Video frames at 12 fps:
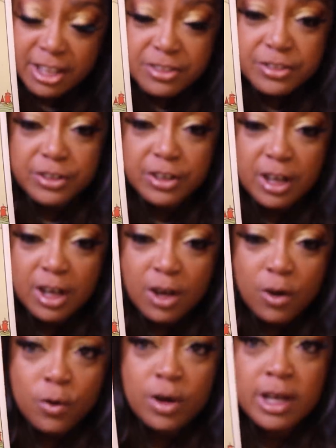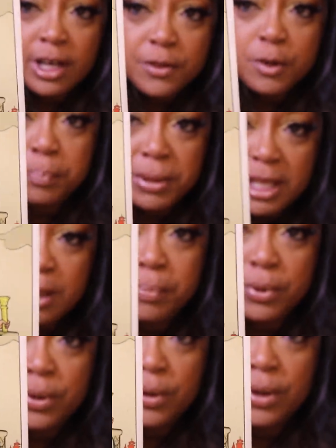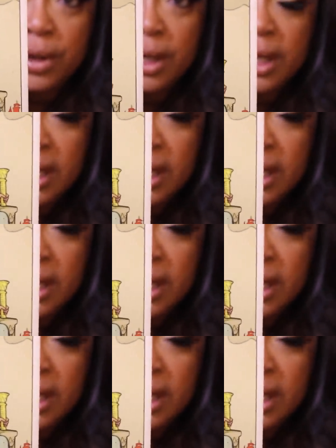other or other people